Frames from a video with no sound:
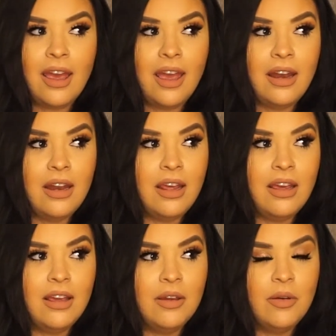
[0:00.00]
and
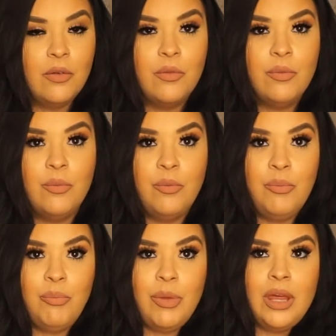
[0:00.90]

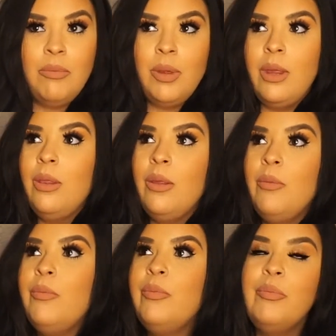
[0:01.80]
me being
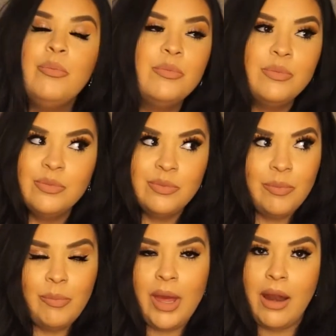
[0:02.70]
the
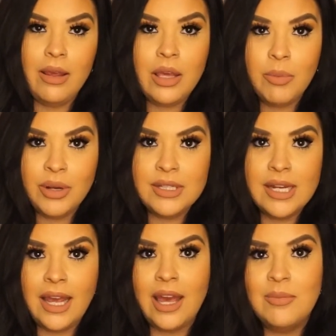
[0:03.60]
panicky
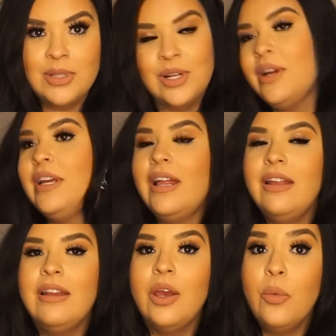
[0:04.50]
person I am, start
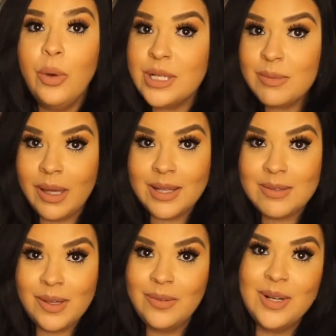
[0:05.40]
yelling like, where's my
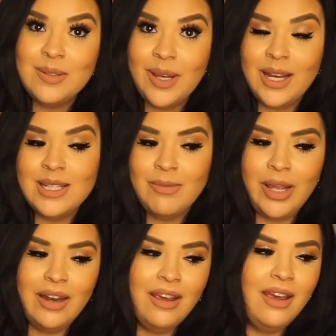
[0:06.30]
husband, where's my
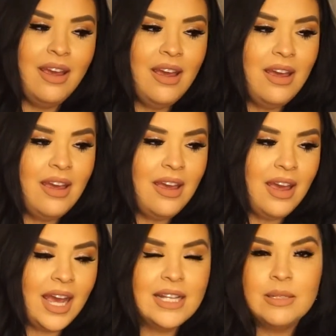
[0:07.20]
husband?
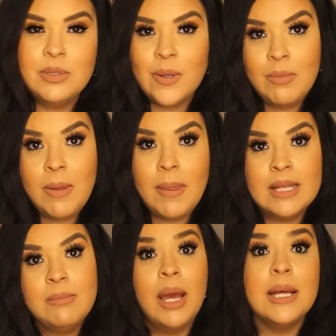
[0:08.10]
As I'm screaming
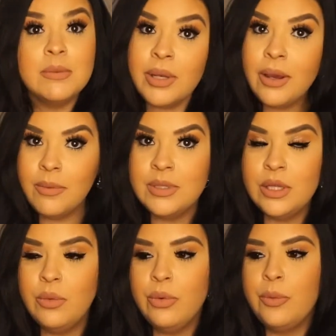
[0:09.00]
this, my husband comes
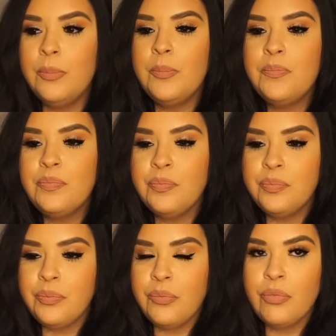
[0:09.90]
in the room,
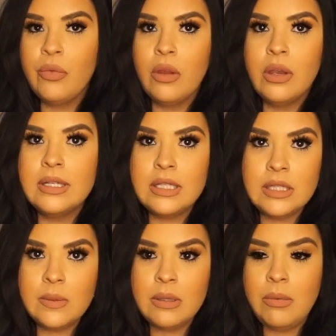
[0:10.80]

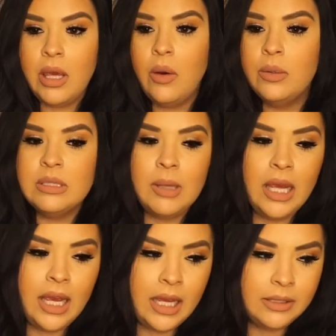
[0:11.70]
sits with me, holds my
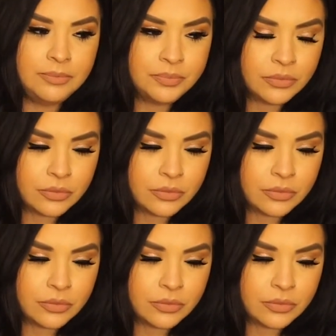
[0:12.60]
hand.